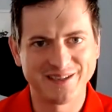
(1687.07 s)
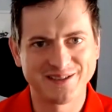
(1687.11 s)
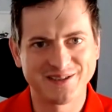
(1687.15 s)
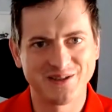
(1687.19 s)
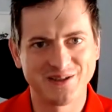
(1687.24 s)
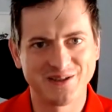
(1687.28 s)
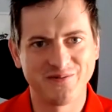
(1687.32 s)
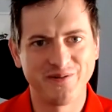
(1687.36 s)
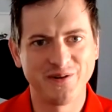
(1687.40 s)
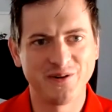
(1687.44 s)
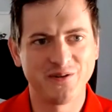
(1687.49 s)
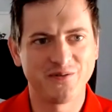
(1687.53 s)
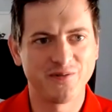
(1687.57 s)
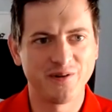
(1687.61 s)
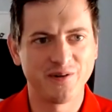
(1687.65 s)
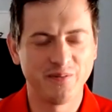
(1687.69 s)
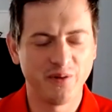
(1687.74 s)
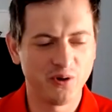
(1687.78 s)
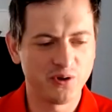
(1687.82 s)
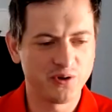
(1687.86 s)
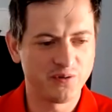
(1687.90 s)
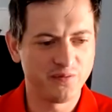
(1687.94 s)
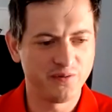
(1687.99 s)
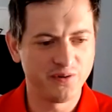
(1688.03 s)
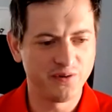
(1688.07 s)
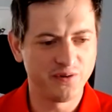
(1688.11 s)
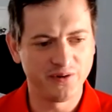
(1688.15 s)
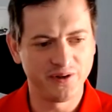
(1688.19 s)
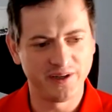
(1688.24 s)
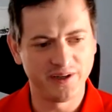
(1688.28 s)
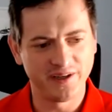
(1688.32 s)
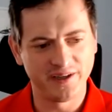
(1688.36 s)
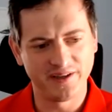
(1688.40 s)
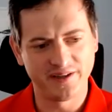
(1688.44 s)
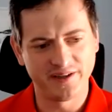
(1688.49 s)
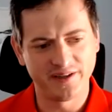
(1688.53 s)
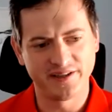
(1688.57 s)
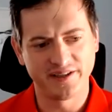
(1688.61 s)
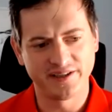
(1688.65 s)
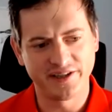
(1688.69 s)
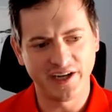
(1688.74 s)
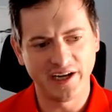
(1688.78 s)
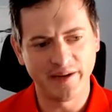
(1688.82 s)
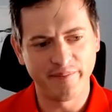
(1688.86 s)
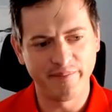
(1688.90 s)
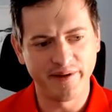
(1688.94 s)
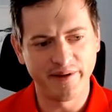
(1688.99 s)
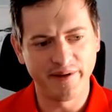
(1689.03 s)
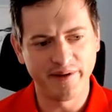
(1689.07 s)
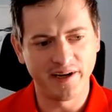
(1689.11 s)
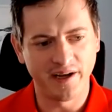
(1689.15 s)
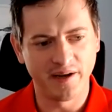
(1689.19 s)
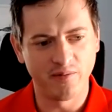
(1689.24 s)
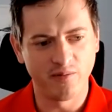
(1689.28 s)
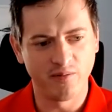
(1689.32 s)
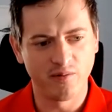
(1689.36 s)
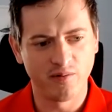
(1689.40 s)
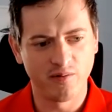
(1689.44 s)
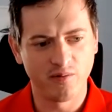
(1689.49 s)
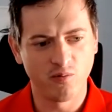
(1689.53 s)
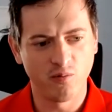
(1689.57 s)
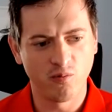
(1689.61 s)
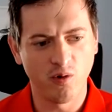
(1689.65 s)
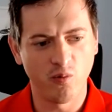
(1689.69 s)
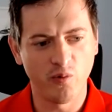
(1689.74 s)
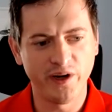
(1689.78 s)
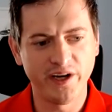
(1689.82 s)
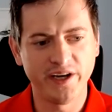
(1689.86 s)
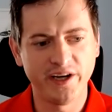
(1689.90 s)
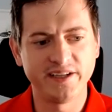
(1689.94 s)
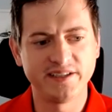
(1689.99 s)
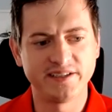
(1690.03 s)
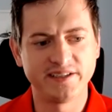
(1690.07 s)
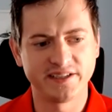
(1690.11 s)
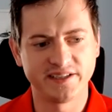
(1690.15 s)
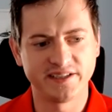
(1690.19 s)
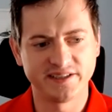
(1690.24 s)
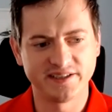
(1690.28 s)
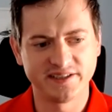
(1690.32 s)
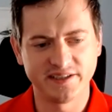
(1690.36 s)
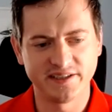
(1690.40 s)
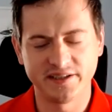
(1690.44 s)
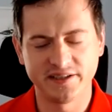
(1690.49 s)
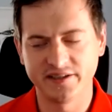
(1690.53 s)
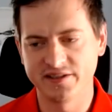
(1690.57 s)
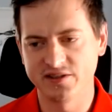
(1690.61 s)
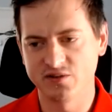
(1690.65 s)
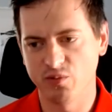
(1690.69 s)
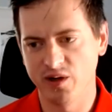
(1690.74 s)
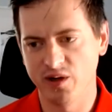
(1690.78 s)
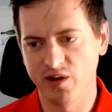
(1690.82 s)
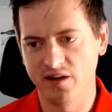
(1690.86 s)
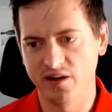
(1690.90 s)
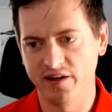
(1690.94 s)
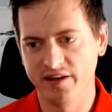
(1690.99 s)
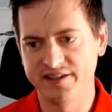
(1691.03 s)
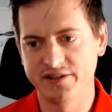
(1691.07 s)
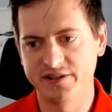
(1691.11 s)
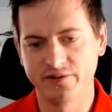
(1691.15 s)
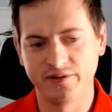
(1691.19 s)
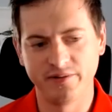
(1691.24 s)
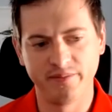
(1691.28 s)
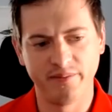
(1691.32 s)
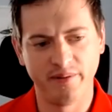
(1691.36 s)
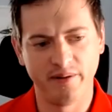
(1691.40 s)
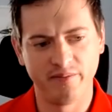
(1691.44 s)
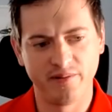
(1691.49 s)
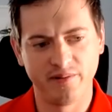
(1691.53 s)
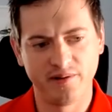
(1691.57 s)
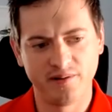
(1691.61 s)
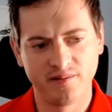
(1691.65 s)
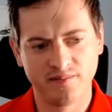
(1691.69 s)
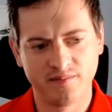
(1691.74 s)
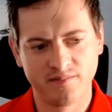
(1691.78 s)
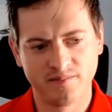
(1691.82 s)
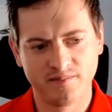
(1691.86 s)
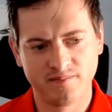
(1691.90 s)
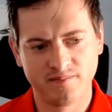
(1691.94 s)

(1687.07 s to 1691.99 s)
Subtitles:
So feel free, both of you, to chime in on what we need to consider as well and to remember.